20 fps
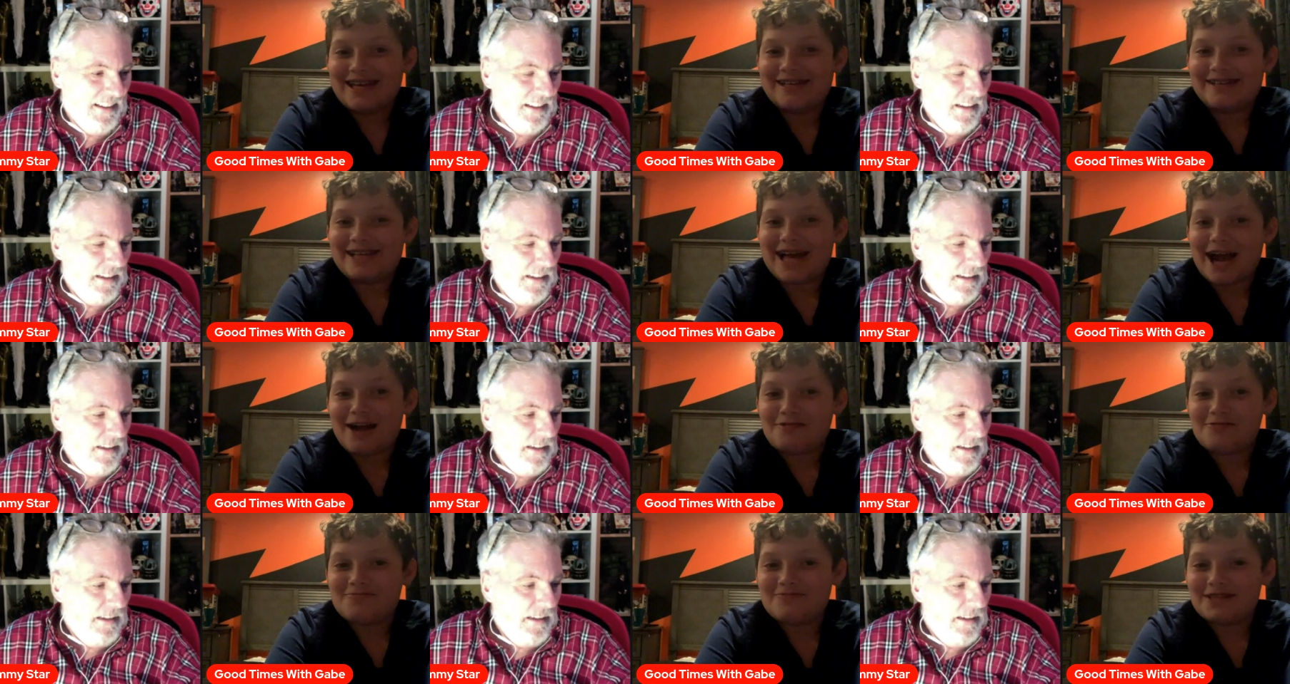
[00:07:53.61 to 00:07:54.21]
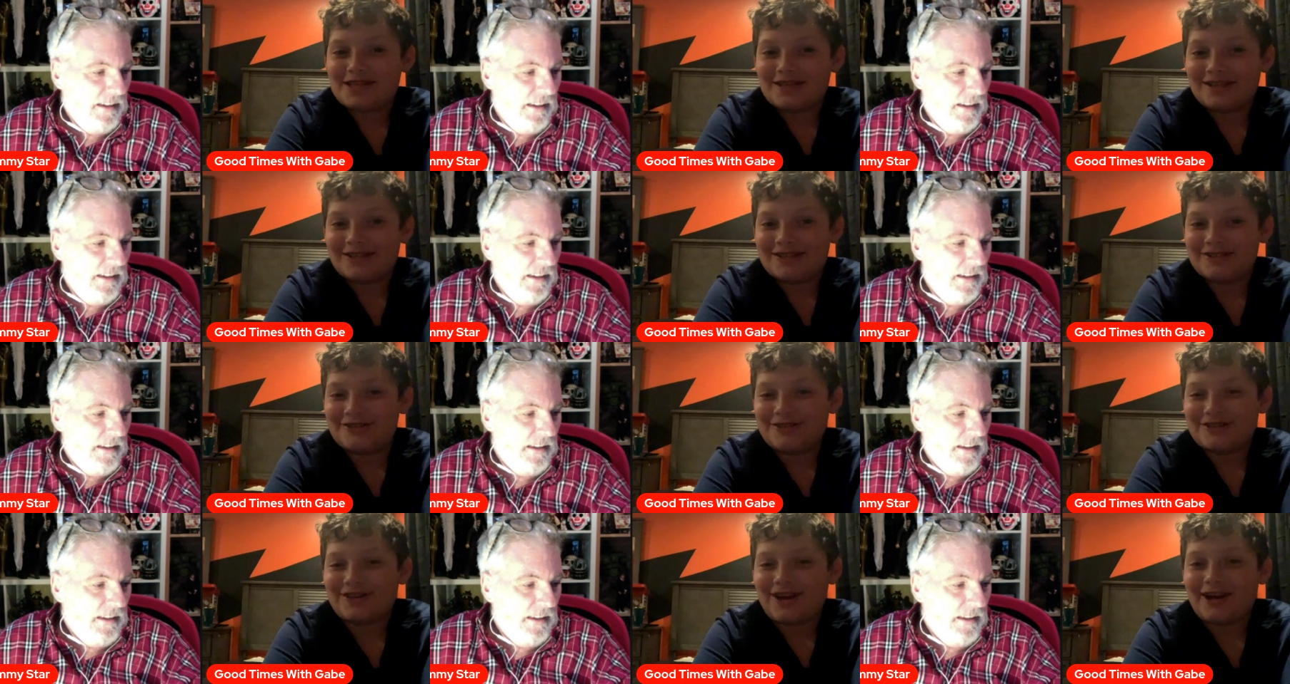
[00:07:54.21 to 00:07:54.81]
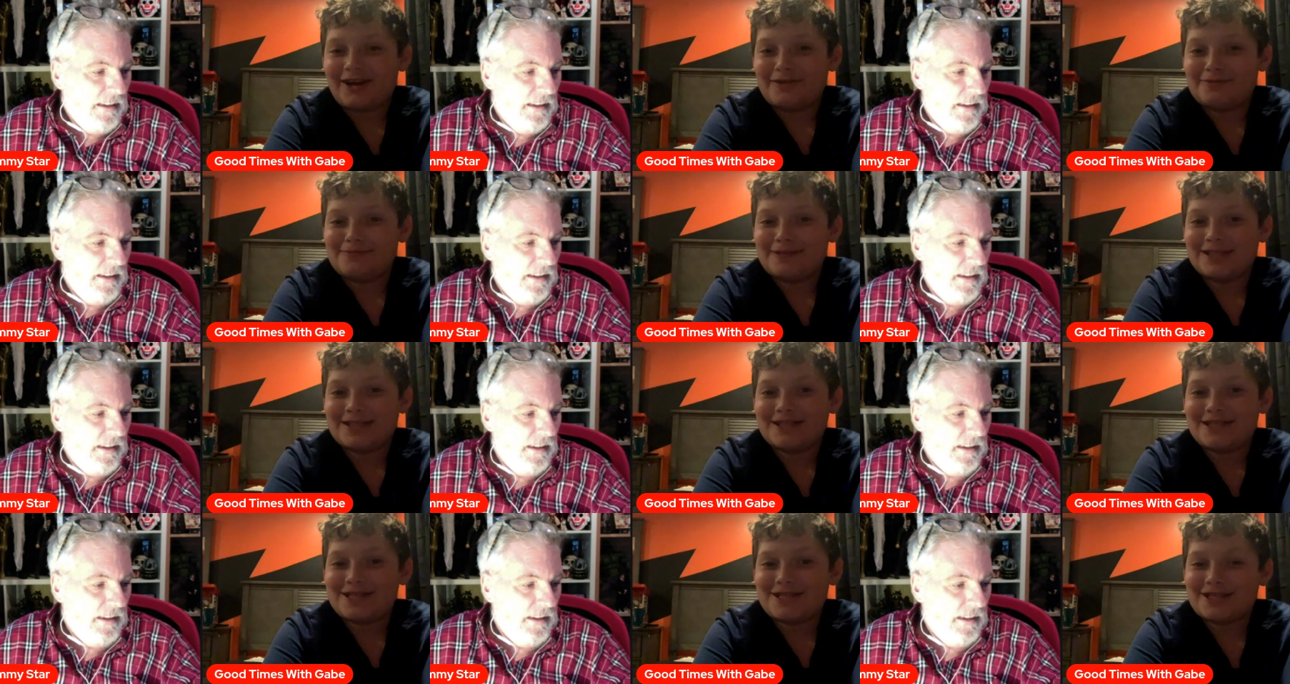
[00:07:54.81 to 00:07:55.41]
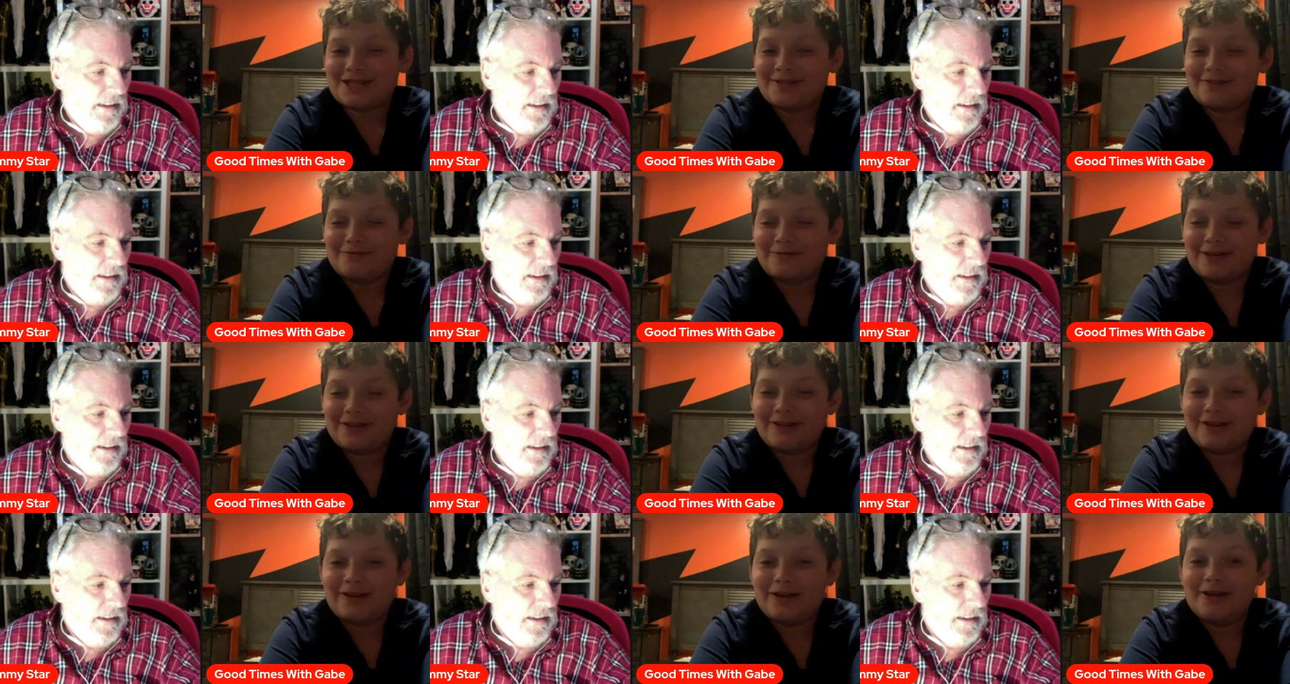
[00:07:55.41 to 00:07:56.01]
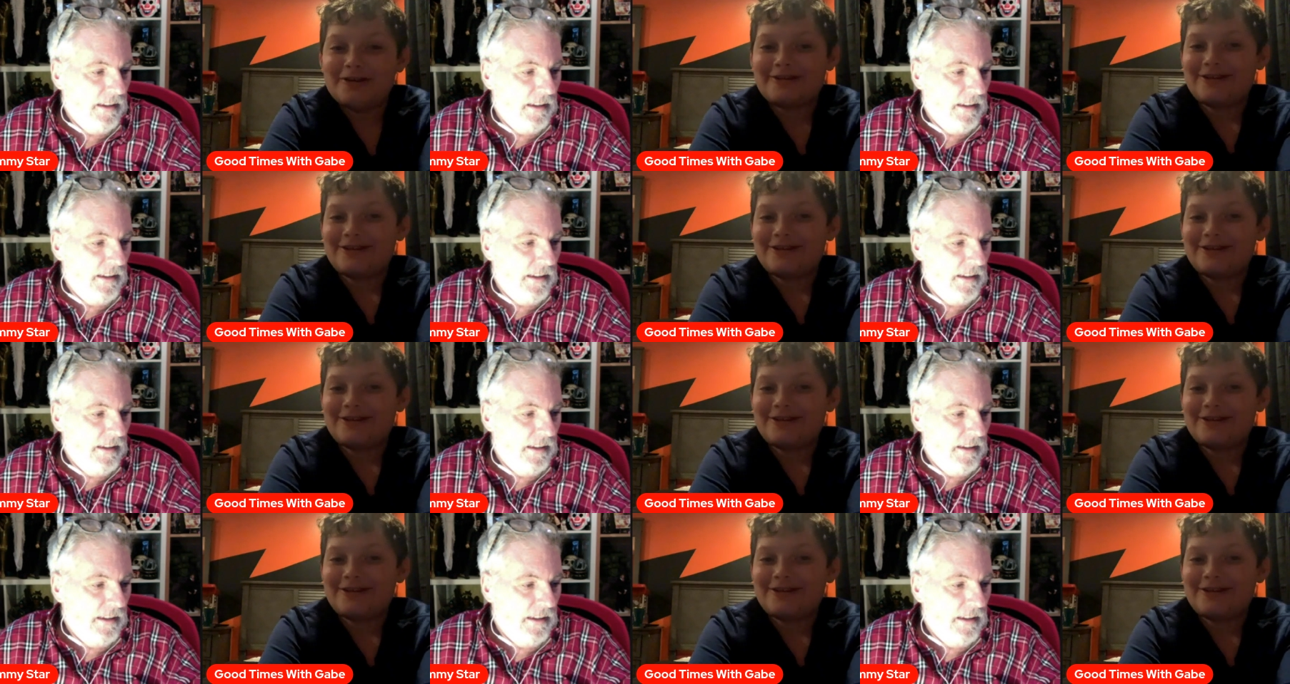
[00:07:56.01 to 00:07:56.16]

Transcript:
Speaker 1: now, because you started business with her,